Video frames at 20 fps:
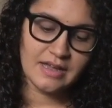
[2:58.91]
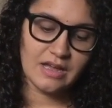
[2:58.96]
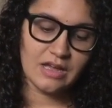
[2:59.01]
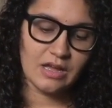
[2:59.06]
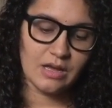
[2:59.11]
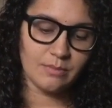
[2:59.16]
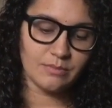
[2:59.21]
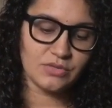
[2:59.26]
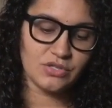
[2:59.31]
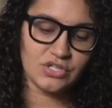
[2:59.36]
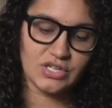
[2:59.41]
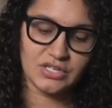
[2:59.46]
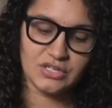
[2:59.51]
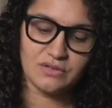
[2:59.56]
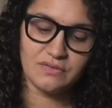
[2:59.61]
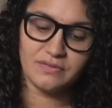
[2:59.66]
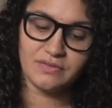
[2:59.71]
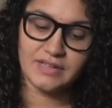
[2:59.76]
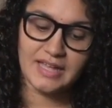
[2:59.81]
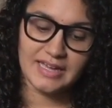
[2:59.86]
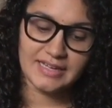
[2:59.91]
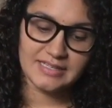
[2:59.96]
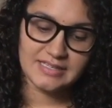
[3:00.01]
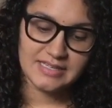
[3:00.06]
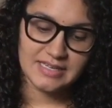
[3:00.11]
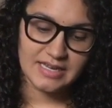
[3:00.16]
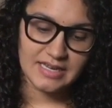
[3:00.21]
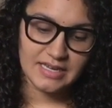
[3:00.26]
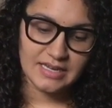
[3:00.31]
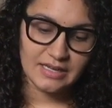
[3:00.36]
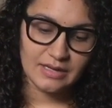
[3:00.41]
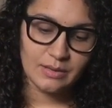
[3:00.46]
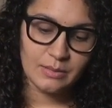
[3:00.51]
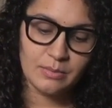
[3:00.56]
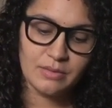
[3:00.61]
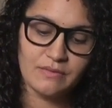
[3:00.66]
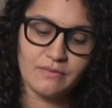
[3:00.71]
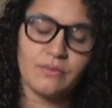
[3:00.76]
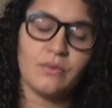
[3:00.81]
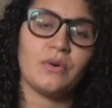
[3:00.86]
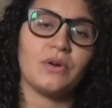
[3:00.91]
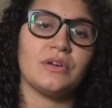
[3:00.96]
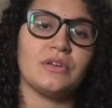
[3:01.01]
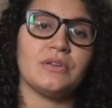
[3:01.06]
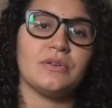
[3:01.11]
genuflecting before